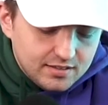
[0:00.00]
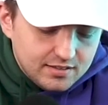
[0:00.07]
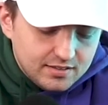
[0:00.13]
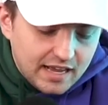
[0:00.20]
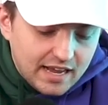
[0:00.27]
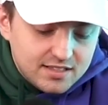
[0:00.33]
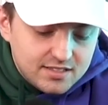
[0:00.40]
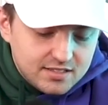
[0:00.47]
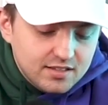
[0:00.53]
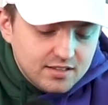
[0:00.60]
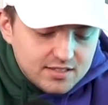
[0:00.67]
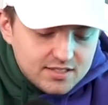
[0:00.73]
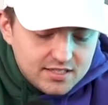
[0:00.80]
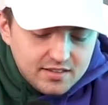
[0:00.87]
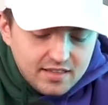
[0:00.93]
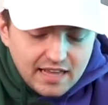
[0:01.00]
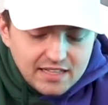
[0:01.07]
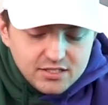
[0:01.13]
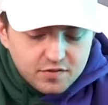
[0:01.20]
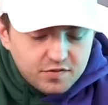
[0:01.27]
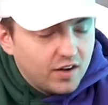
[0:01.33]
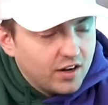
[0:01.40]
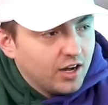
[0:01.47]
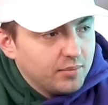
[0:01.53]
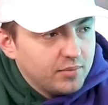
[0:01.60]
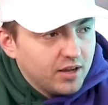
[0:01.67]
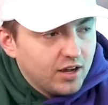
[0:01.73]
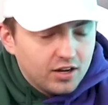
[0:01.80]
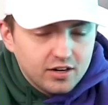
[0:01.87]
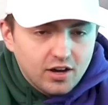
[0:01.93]
That's a fuck up
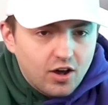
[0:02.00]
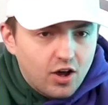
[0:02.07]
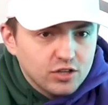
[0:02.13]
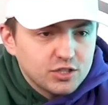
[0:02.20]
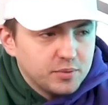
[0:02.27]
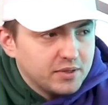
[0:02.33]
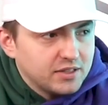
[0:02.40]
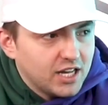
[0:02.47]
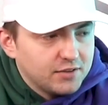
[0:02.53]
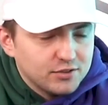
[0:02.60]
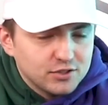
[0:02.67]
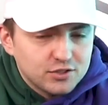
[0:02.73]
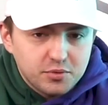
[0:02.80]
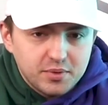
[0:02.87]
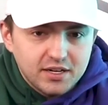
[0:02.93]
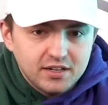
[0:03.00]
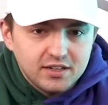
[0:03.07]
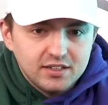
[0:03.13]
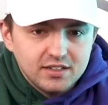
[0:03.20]
on ultimate levels for me.